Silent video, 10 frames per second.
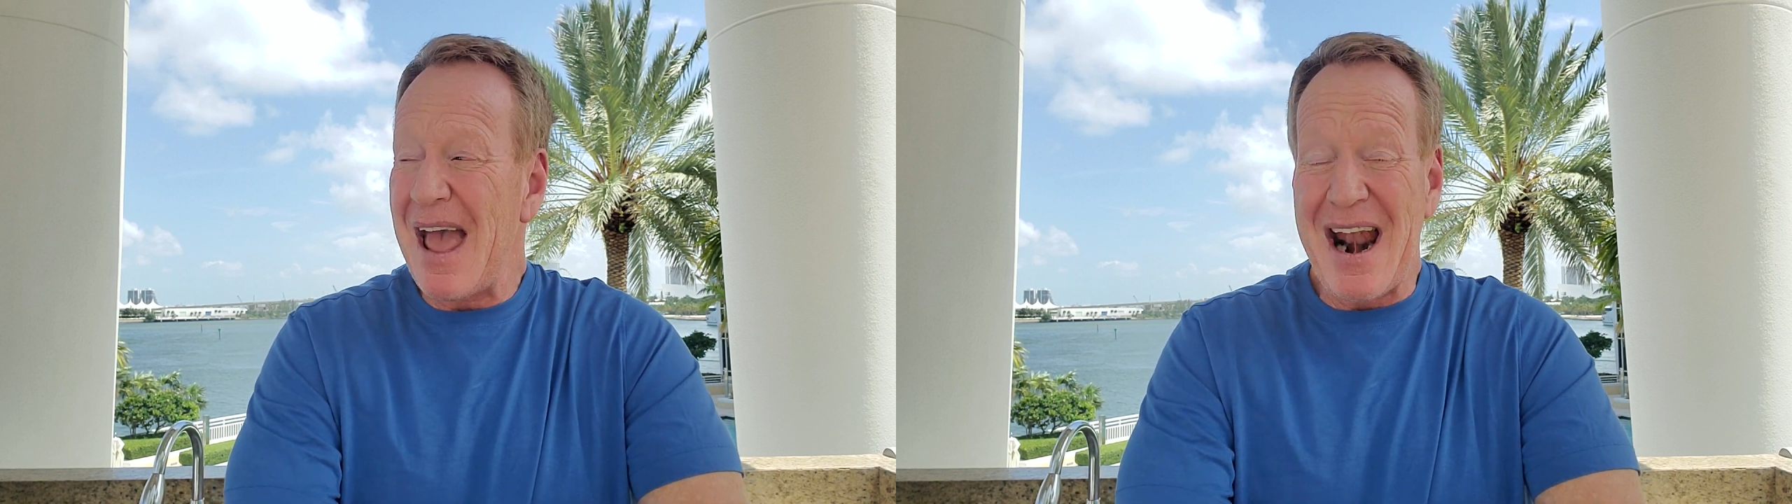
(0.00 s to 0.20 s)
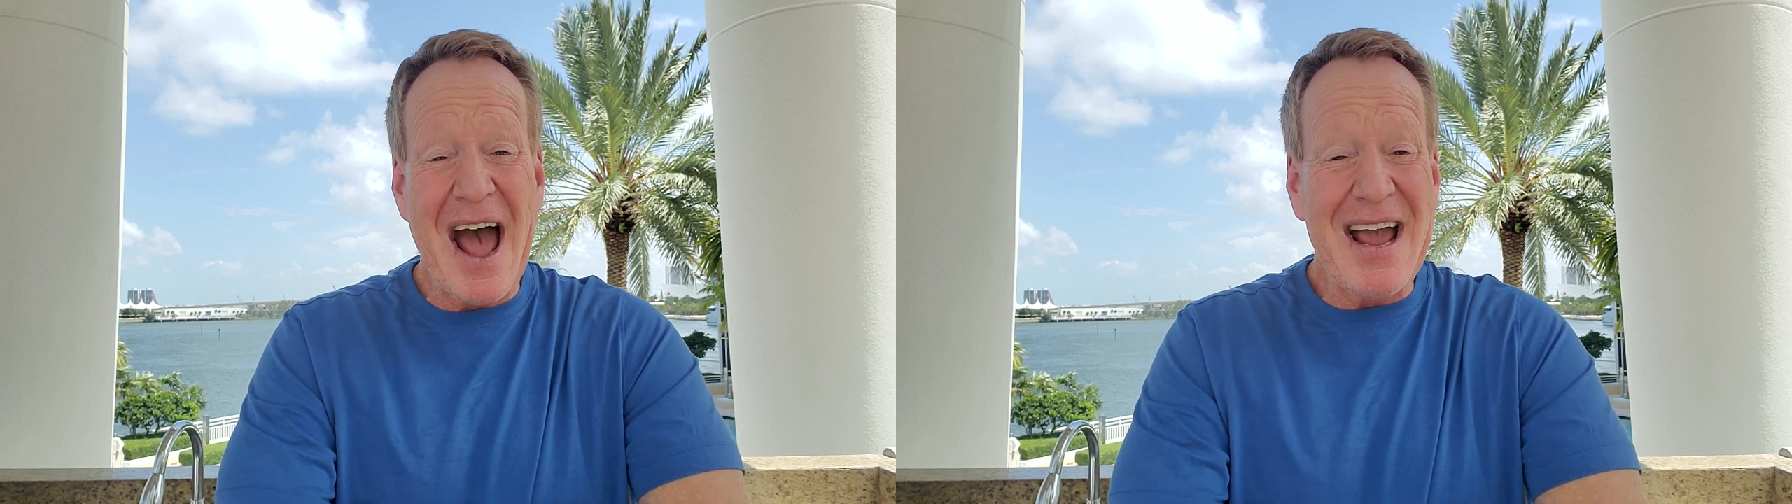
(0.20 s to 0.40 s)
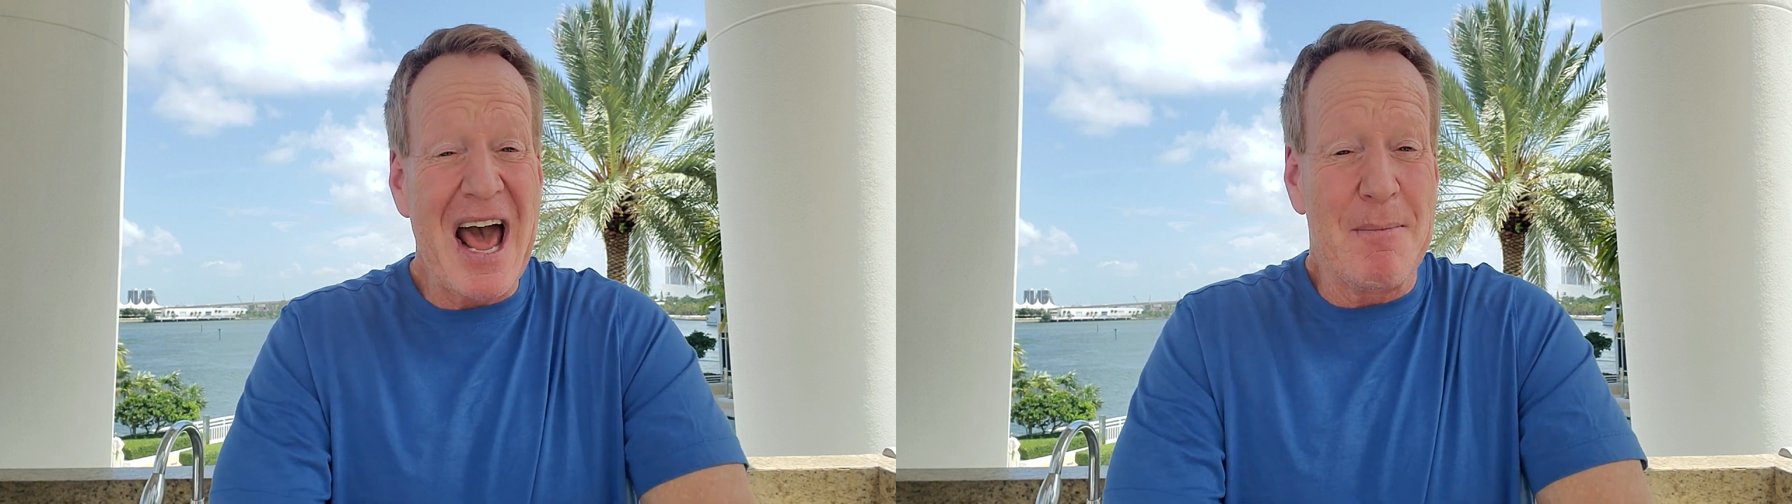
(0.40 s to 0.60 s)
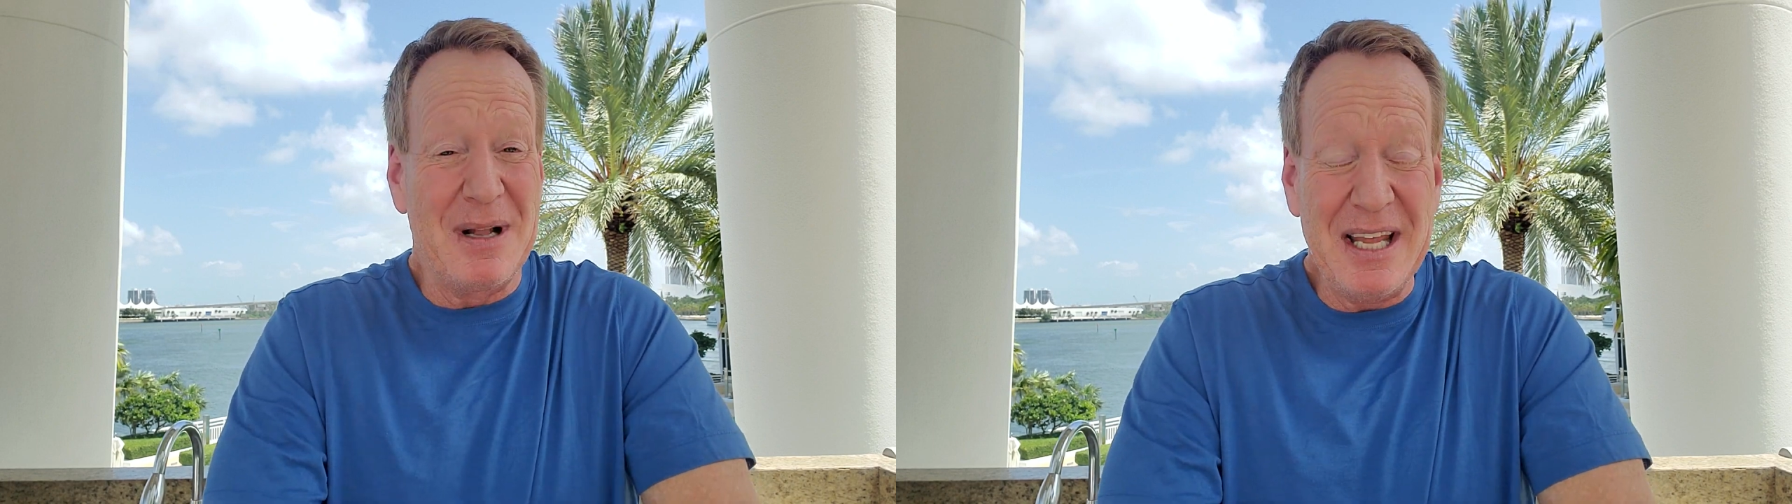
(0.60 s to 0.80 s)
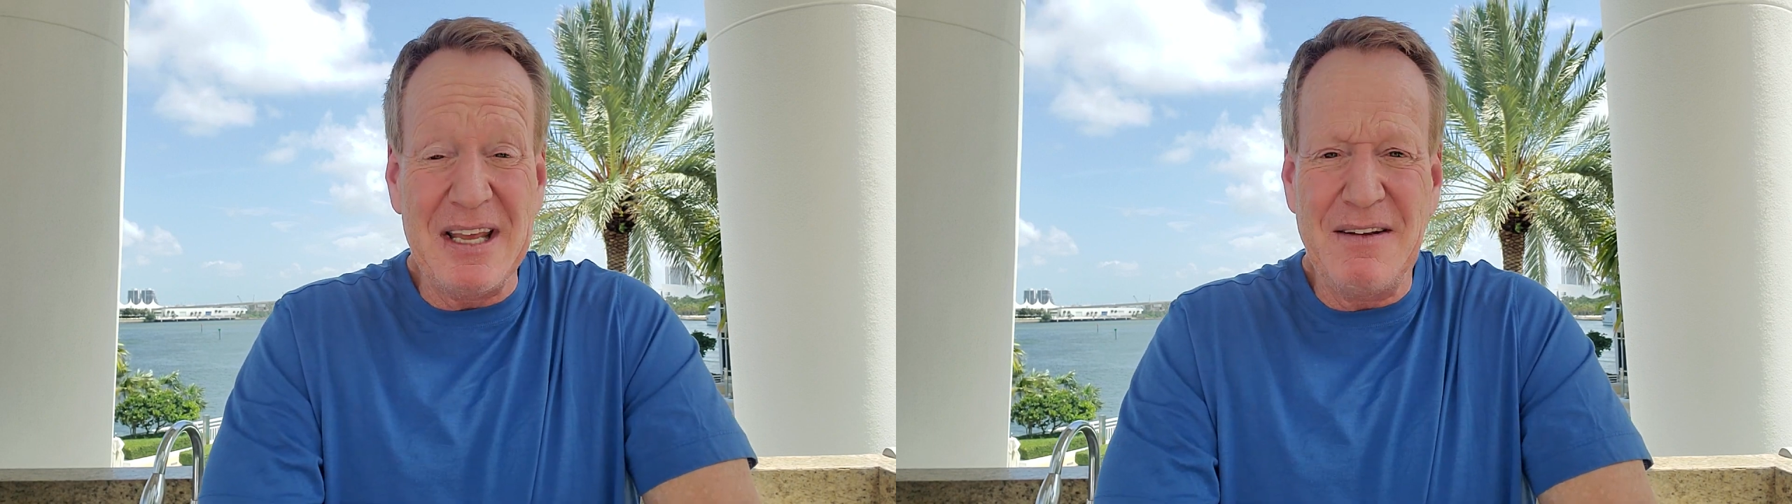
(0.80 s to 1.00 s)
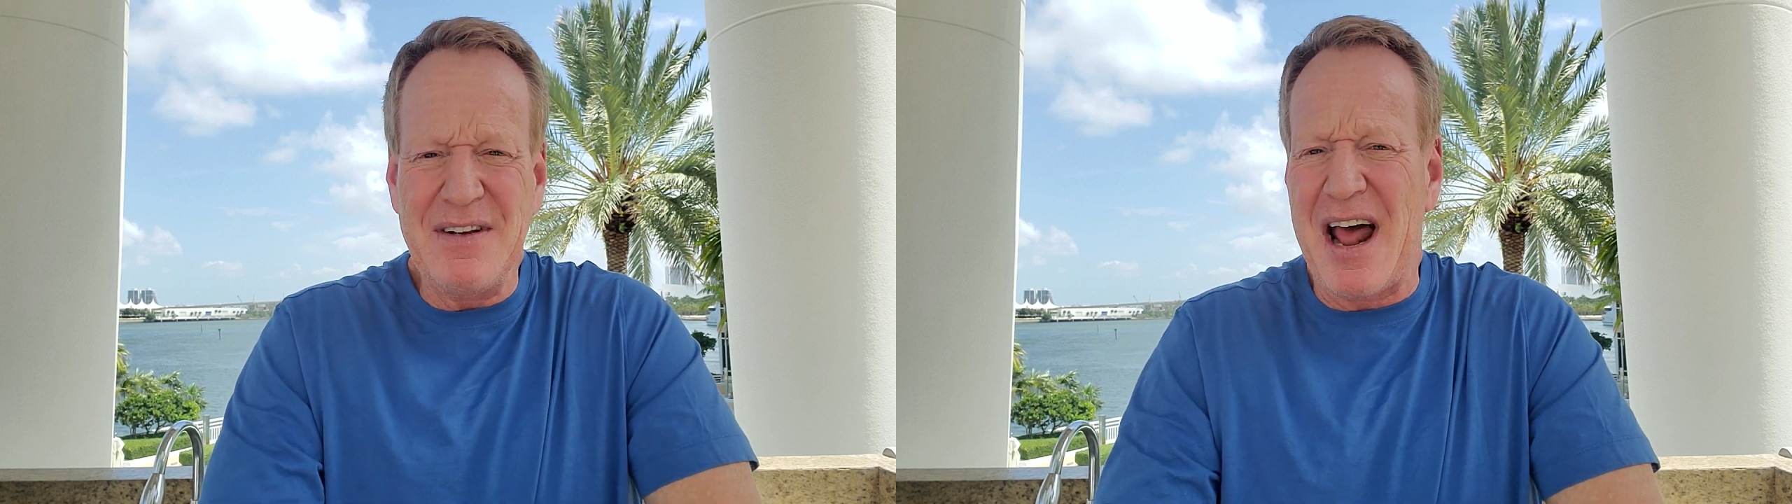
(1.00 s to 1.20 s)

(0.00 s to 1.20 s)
And I got to believe,